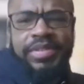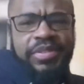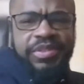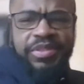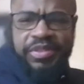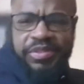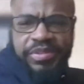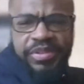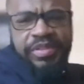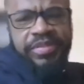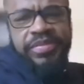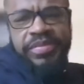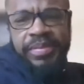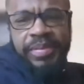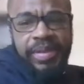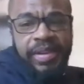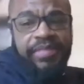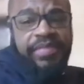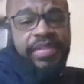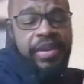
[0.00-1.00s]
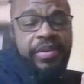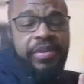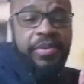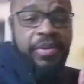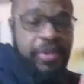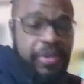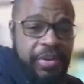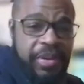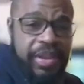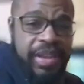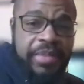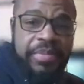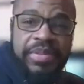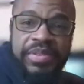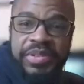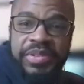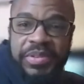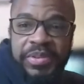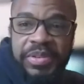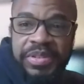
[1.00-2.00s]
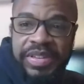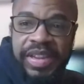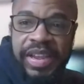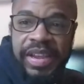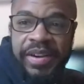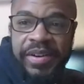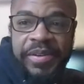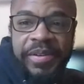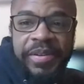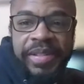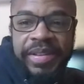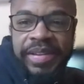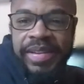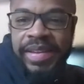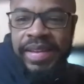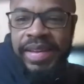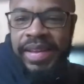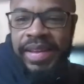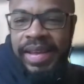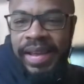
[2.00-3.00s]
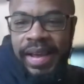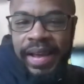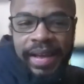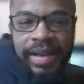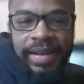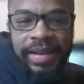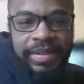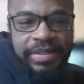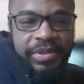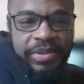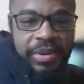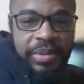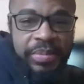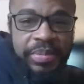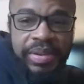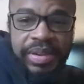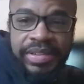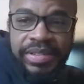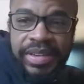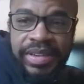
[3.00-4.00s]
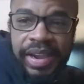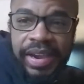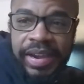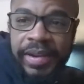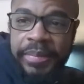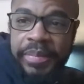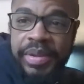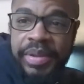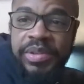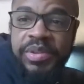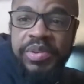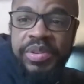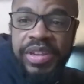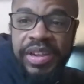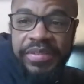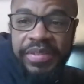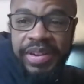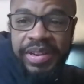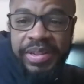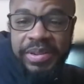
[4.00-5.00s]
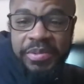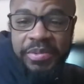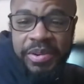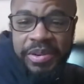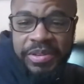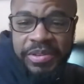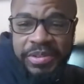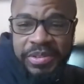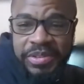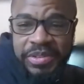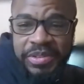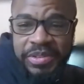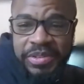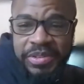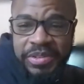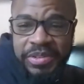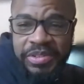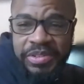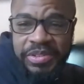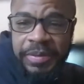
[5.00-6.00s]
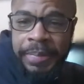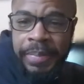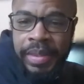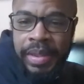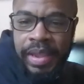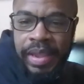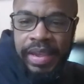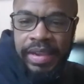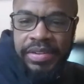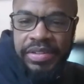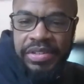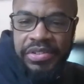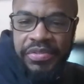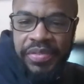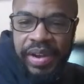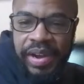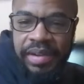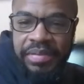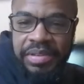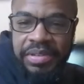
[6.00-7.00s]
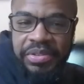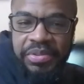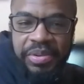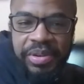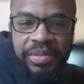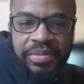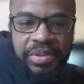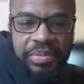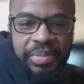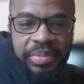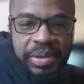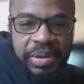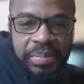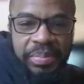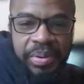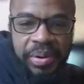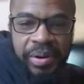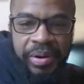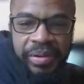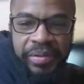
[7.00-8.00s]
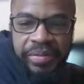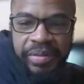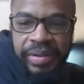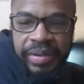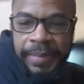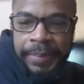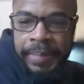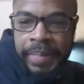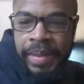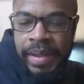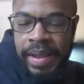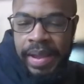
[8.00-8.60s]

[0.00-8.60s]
Good grief. If they're going on campus tours that early, uh, it's going to be exciting, but you definitely want your children ages 5 to 12 to be a part of it.